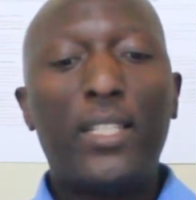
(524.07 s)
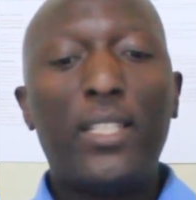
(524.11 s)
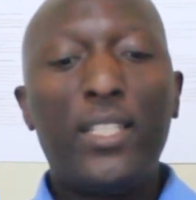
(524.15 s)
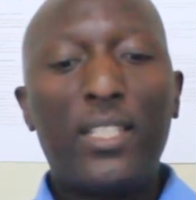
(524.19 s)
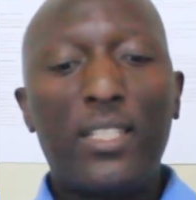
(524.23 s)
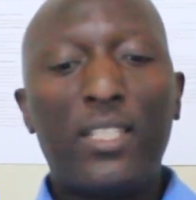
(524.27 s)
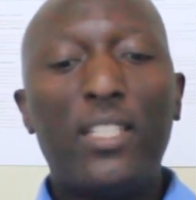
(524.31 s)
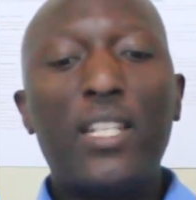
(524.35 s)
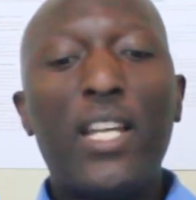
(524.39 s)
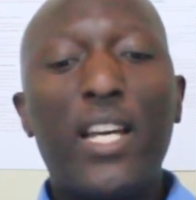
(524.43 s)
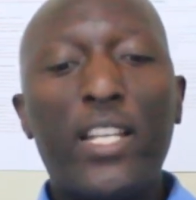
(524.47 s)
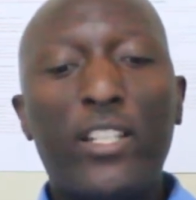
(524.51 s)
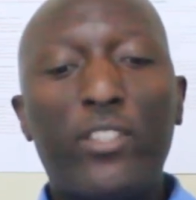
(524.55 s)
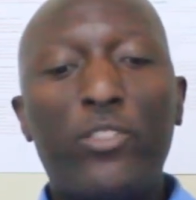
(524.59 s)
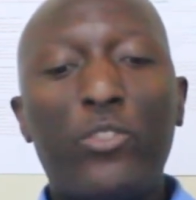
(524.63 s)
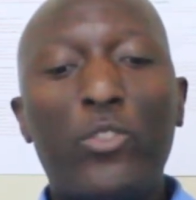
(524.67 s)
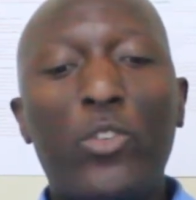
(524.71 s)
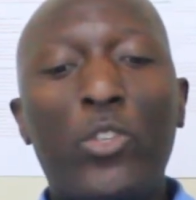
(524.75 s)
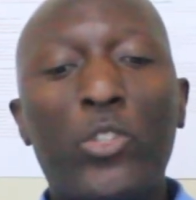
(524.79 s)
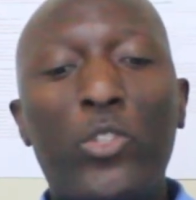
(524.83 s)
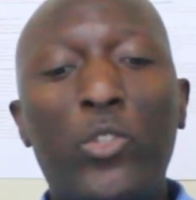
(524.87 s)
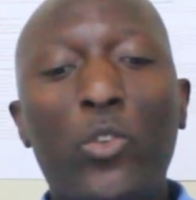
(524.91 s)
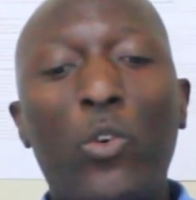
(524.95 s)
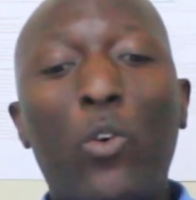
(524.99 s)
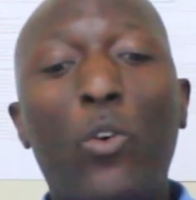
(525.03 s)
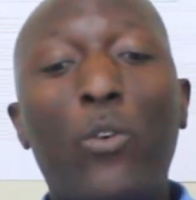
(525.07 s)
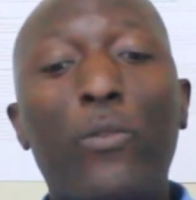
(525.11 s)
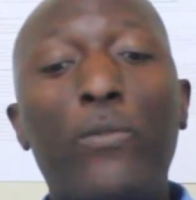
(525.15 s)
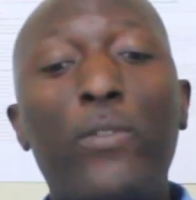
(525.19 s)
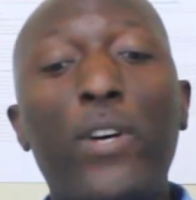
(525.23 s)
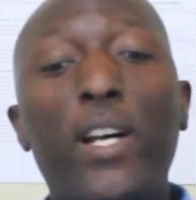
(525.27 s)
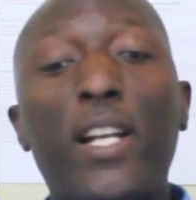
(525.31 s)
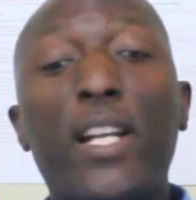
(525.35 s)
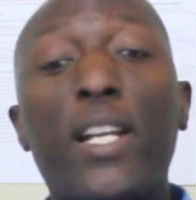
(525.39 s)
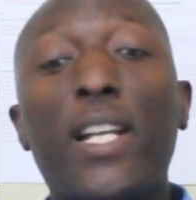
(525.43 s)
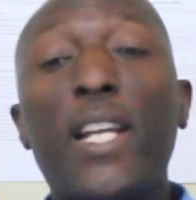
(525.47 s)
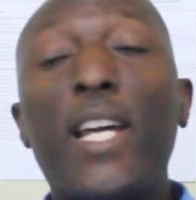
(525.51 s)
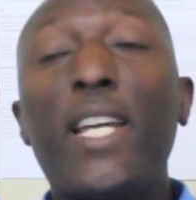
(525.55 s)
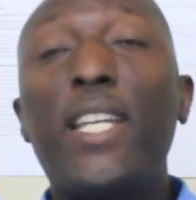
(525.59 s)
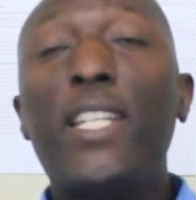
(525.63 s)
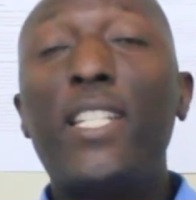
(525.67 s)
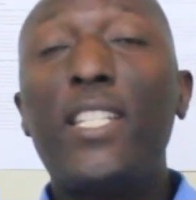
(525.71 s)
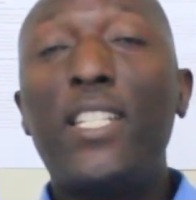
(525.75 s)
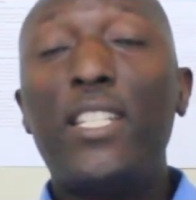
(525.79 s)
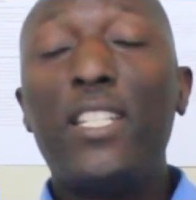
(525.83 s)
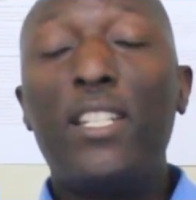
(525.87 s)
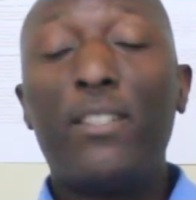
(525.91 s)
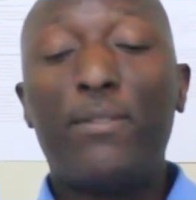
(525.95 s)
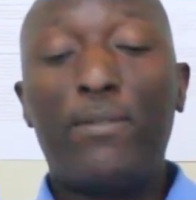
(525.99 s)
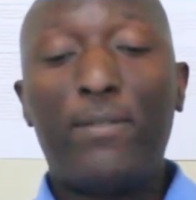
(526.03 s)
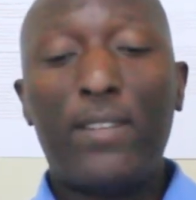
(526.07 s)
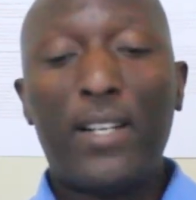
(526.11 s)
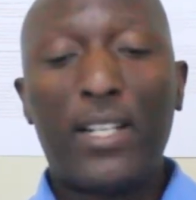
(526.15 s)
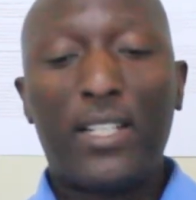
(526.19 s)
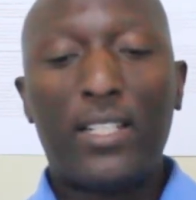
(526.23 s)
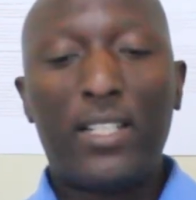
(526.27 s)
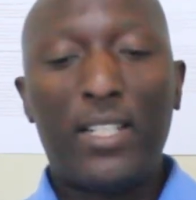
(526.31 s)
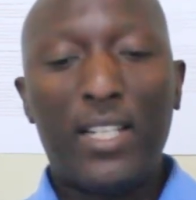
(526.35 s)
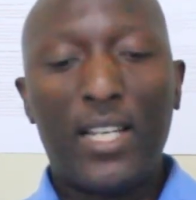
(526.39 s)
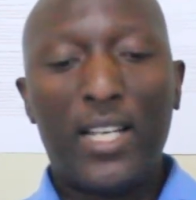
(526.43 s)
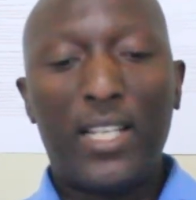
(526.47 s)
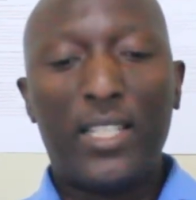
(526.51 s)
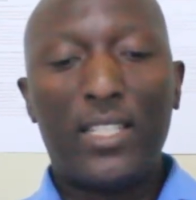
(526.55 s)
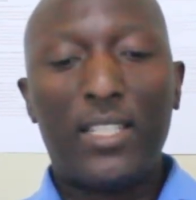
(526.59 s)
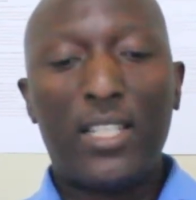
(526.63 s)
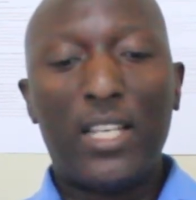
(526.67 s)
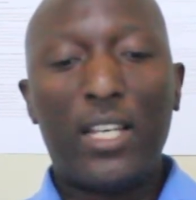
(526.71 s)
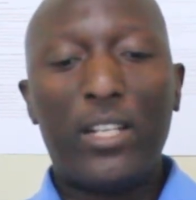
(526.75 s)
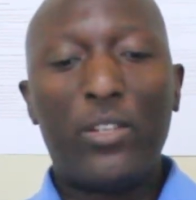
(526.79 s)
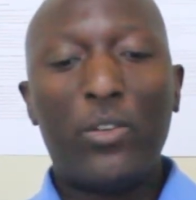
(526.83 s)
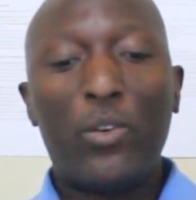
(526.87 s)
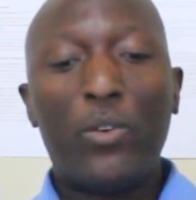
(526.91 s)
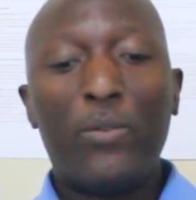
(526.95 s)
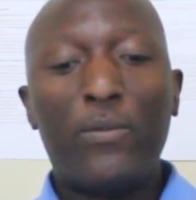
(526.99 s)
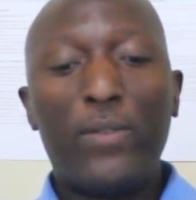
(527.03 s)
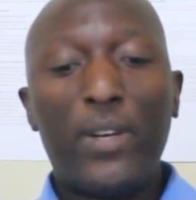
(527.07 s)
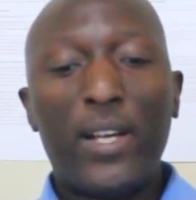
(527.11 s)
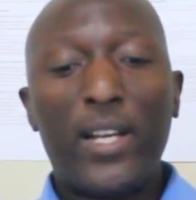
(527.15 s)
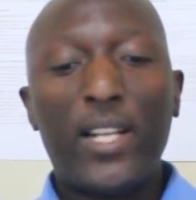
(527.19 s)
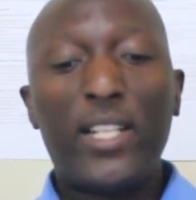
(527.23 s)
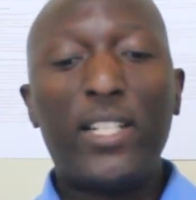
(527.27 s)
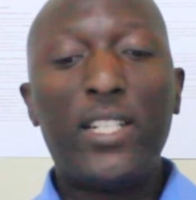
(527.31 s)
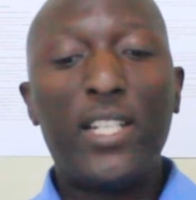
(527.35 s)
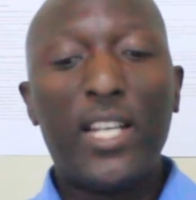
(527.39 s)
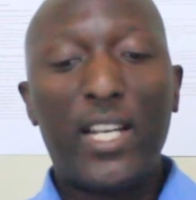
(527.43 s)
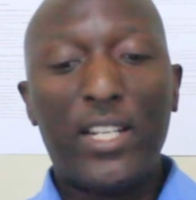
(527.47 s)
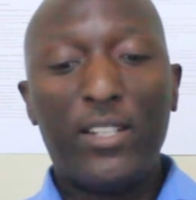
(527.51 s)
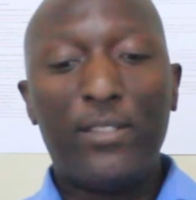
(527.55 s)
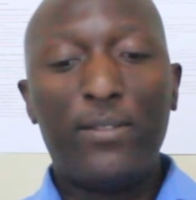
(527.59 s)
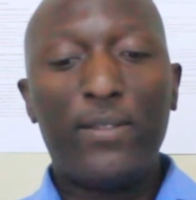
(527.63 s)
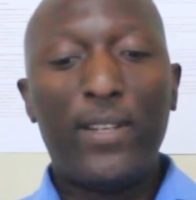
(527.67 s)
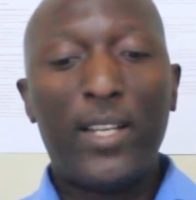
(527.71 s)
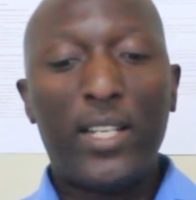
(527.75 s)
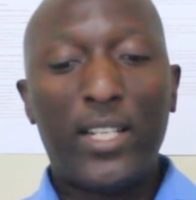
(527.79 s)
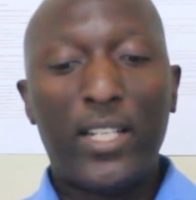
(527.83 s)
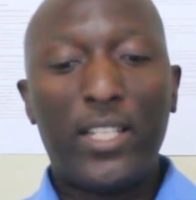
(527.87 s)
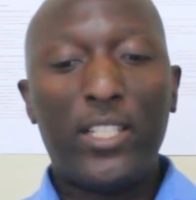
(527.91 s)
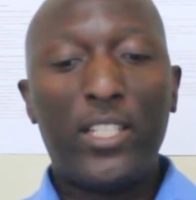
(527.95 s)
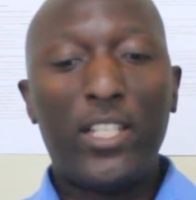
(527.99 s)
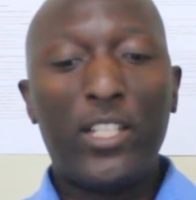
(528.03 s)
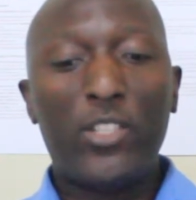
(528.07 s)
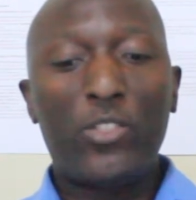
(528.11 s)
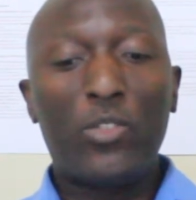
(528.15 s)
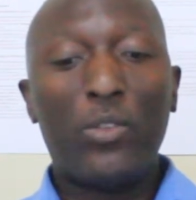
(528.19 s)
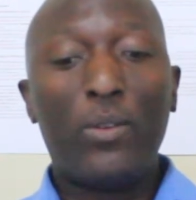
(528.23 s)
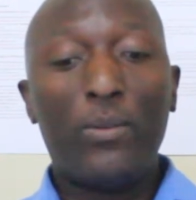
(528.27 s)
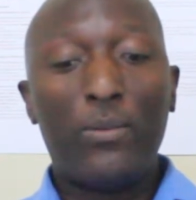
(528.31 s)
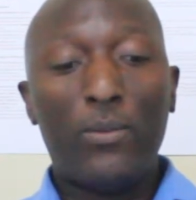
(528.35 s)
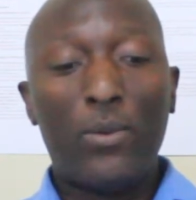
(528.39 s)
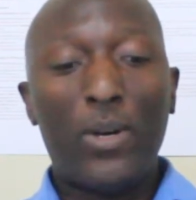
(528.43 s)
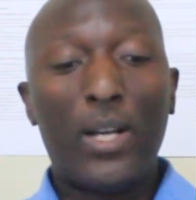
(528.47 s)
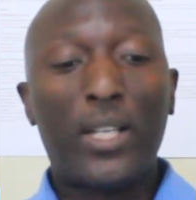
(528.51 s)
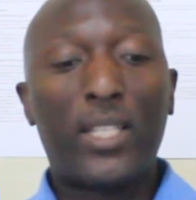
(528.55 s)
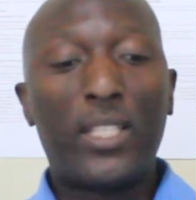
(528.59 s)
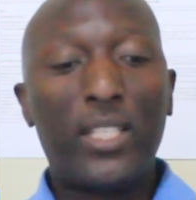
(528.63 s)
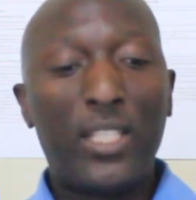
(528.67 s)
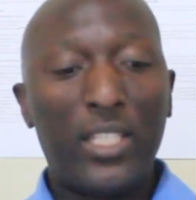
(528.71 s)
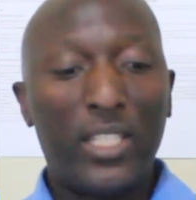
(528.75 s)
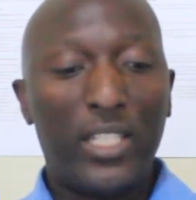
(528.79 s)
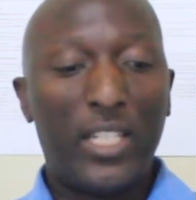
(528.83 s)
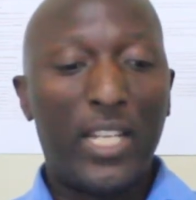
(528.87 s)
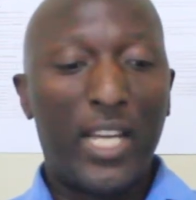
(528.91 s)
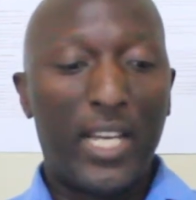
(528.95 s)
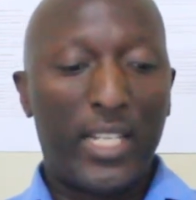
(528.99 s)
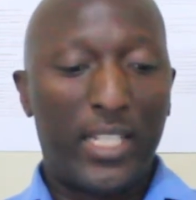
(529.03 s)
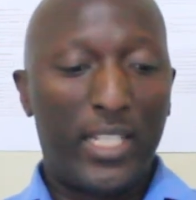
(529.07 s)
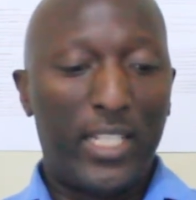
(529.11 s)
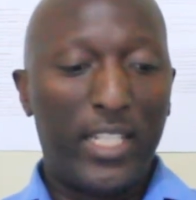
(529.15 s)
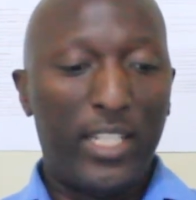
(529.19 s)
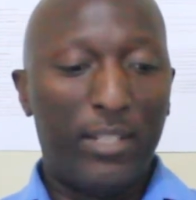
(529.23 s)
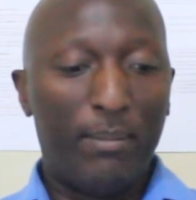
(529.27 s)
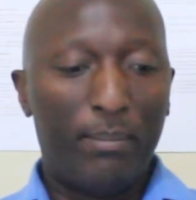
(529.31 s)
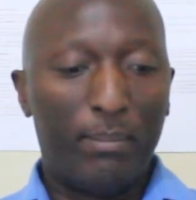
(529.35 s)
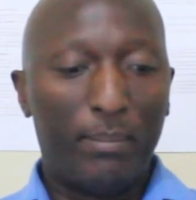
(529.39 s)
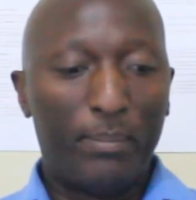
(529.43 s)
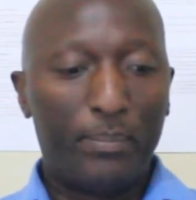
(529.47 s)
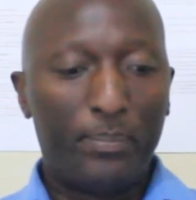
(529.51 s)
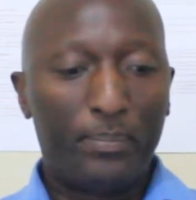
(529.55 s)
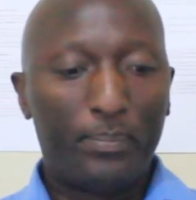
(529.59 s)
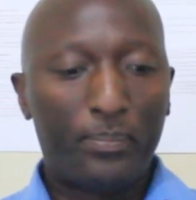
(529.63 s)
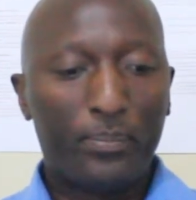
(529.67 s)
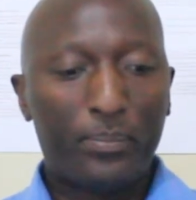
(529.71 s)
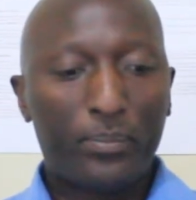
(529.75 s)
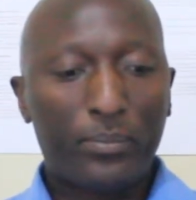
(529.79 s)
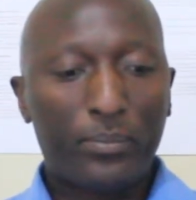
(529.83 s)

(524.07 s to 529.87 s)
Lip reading: this does not override the factors that override the advantages of working in a team.